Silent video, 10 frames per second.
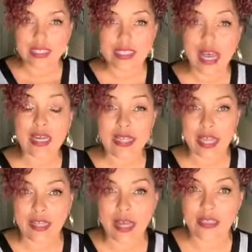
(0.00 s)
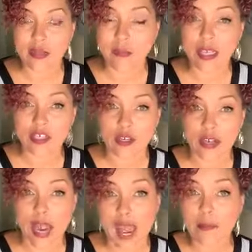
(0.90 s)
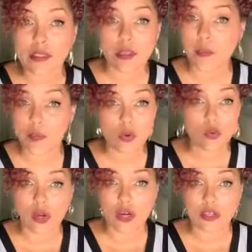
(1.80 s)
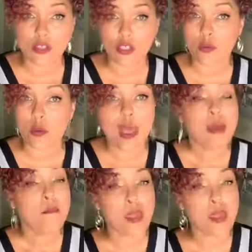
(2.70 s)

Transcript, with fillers: design that class and make sure that it happens on people who want it on Zoom.